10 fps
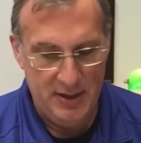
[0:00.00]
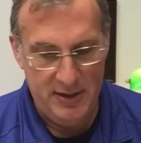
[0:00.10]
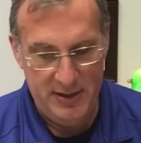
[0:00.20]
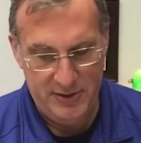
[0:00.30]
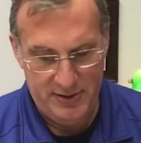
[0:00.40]

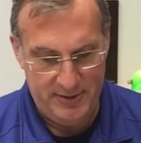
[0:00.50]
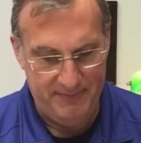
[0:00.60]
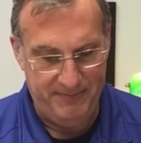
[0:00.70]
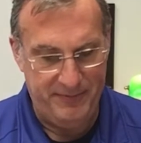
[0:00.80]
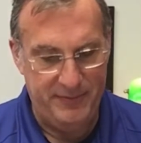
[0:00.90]
This
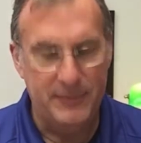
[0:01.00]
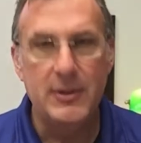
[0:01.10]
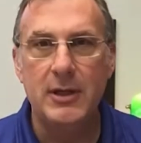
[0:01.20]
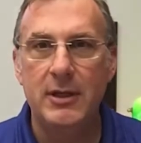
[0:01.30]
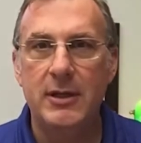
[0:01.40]

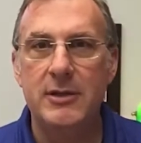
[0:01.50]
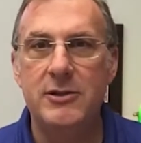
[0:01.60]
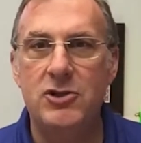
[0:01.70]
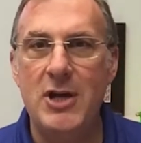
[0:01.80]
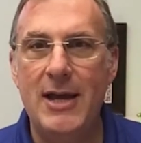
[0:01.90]
is a
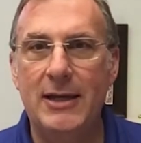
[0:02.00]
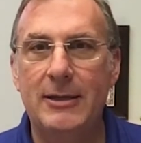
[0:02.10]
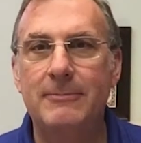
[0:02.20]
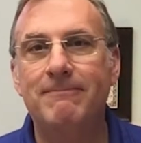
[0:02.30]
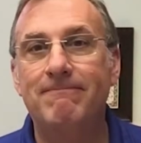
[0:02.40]
check.
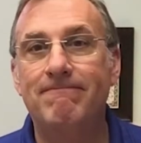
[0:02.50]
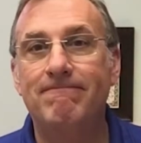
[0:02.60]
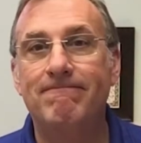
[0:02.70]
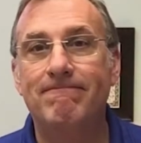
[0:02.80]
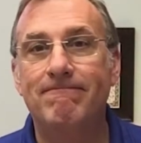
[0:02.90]

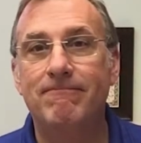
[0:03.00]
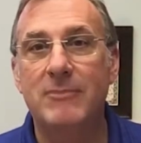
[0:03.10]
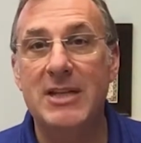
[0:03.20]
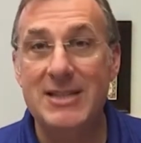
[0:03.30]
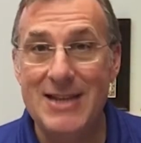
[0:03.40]

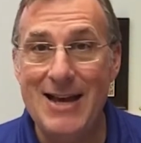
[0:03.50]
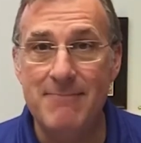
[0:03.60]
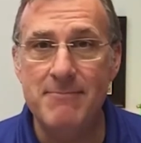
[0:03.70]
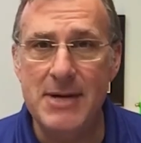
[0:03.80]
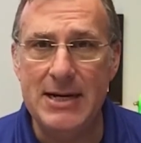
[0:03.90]
It's not
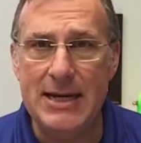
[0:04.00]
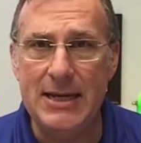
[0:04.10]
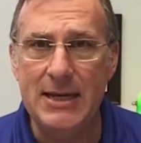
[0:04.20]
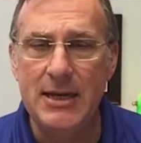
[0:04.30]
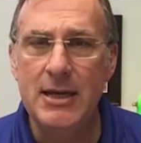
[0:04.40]

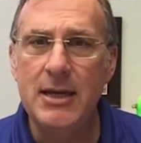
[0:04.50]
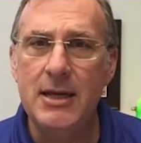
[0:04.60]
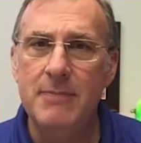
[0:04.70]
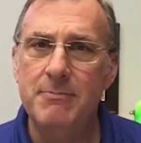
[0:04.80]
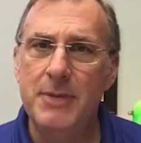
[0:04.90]
money,
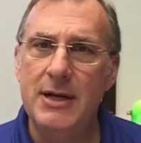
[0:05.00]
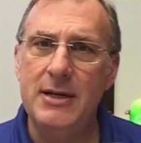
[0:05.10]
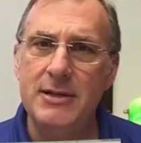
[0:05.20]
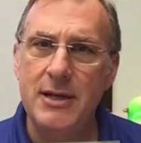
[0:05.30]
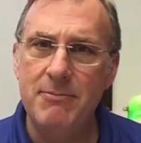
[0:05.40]
but it
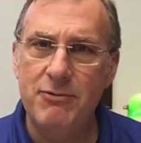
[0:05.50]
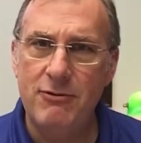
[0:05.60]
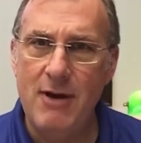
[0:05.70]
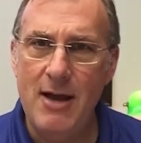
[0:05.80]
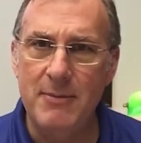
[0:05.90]
is a
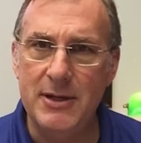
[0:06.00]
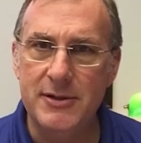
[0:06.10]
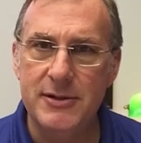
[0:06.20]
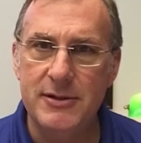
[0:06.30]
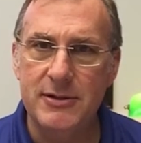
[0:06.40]

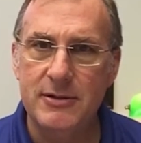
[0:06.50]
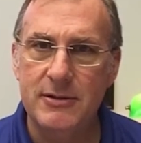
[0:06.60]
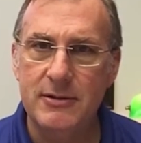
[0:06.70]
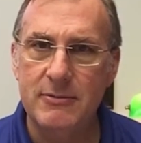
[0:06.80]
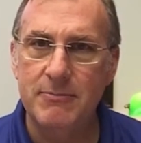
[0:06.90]
promise
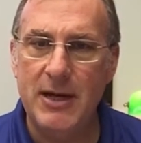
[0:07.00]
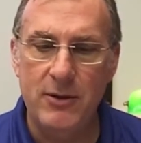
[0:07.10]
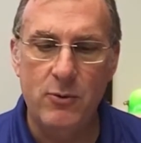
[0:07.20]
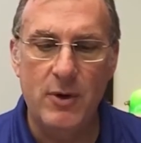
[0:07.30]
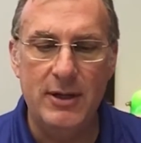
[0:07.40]
by
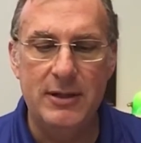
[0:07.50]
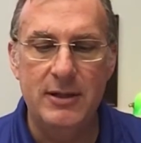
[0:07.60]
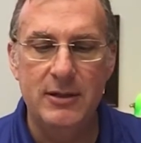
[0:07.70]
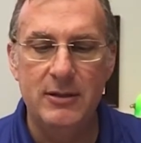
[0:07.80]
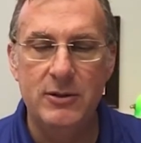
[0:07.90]
the
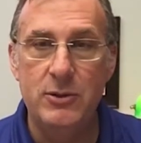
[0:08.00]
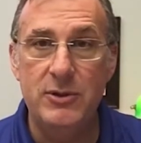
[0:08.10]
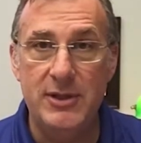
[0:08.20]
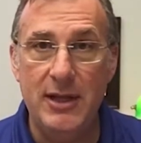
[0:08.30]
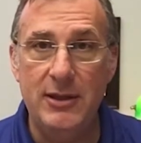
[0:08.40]
one who
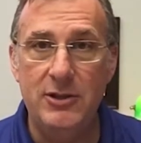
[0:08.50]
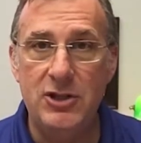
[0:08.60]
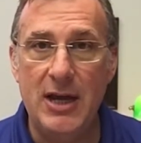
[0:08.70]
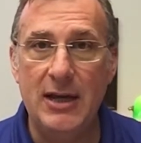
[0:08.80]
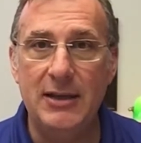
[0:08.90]
sent the
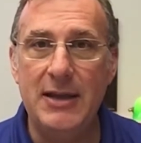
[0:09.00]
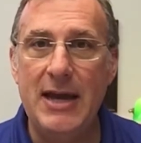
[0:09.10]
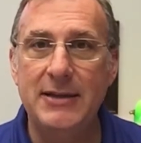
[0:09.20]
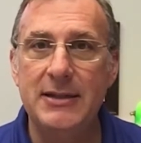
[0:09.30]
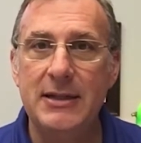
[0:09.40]
check
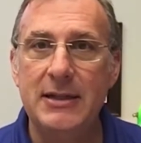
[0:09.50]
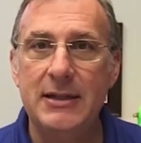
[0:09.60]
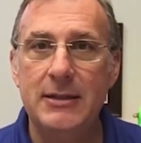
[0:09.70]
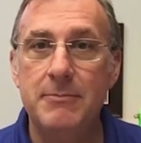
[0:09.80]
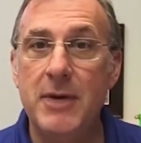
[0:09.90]
that
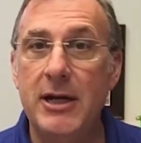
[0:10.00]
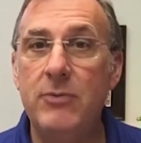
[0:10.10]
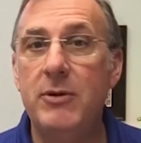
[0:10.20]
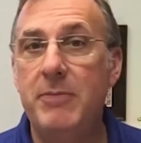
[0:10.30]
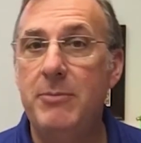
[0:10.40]
money
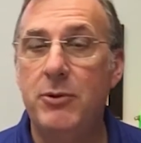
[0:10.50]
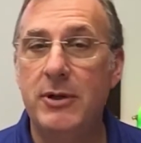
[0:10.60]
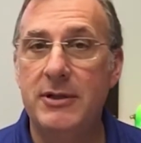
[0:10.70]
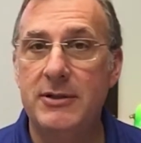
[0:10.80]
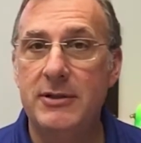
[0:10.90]
would be
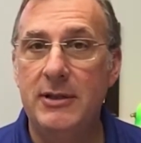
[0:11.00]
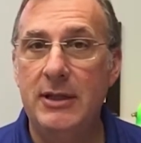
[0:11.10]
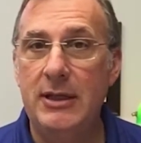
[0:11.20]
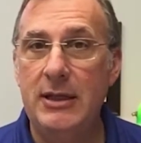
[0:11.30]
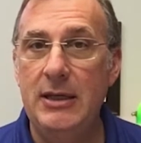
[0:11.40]
put
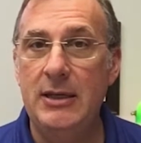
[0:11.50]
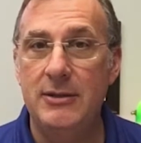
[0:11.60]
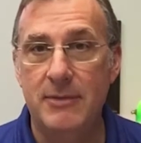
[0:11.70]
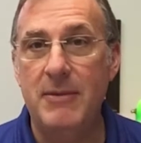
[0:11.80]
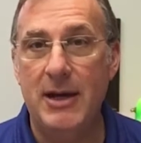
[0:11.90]

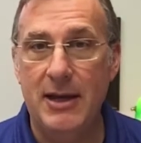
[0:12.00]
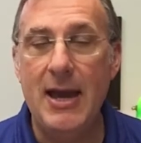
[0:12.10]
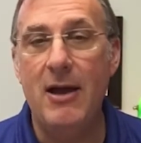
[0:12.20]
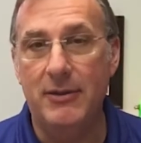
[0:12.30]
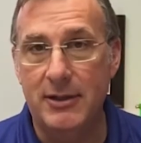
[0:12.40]
into my
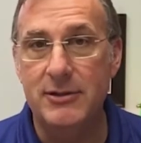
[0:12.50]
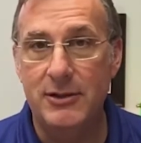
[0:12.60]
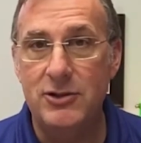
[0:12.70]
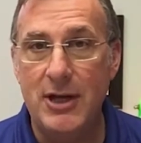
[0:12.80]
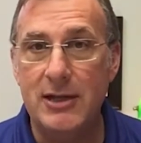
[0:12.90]
account because
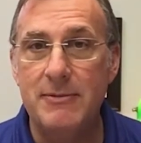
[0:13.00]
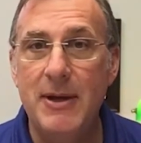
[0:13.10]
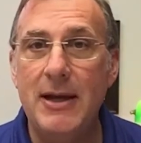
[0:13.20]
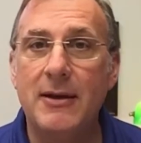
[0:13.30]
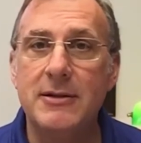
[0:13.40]
the check's
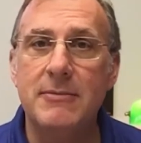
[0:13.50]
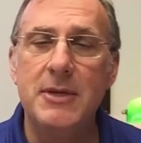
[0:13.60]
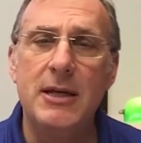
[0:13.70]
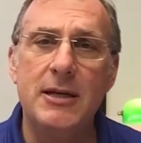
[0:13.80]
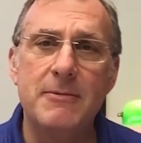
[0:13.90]
made out to
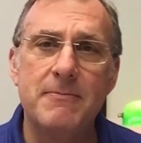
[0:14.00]
me.